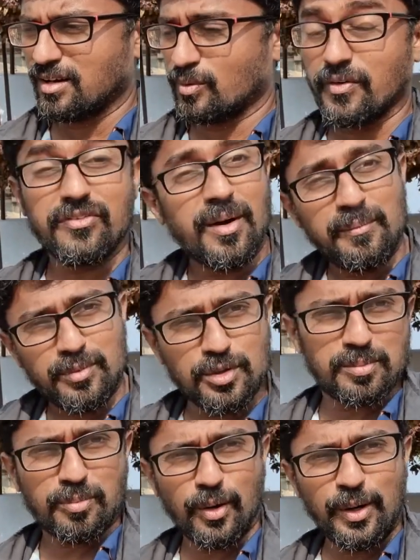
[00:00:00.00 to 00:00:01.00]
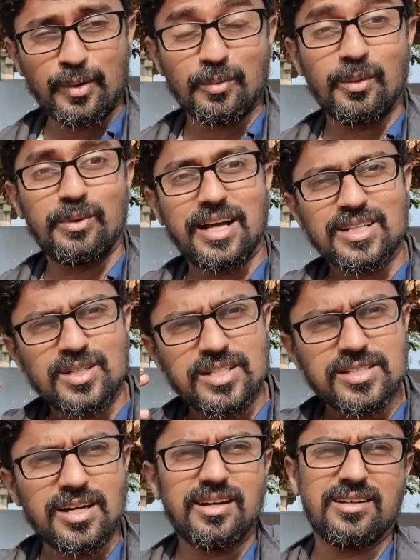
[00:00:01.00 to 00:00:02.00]
we've come to the point where we actually
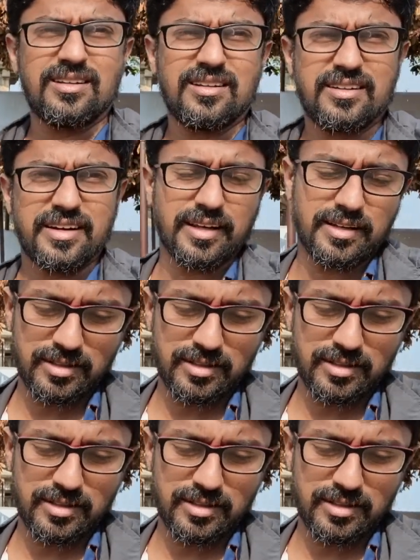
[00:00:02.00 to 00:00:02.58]
started the trek.